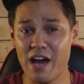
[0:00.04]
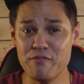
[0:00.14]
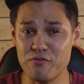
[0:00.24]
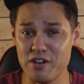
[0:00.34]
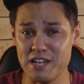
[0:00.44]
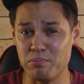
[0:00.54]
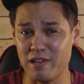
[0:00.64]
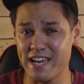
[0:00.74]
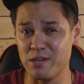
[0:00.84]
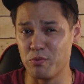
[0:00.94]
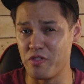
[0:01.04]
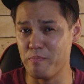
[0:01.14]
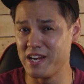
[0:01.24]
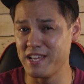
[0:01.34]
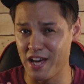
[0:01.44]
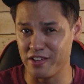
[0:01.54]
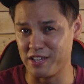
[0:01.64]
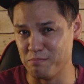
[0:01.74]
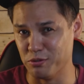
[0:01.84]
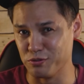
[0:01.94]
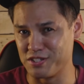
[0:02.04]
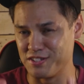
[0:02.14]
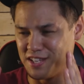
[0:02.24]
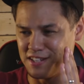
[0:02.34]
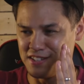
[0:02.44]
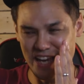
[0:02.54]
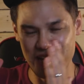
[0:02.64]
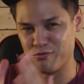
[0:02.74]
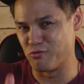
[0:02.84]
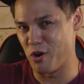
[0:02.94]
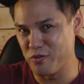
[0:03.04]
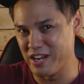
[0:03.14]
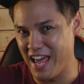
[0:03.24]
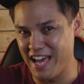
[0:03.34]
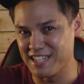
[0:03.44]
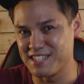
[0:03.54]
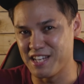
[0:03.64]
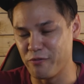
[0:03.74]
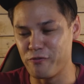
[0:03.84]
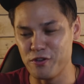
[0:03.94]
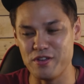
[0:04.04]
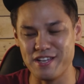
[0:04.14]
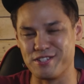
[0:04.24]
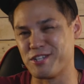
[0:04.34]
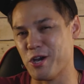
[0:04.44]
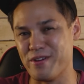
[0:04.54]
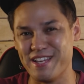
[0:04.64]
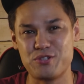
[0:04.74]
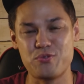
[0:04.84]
haven't really played with many other gimbals since getting a Ronin S a few years ago in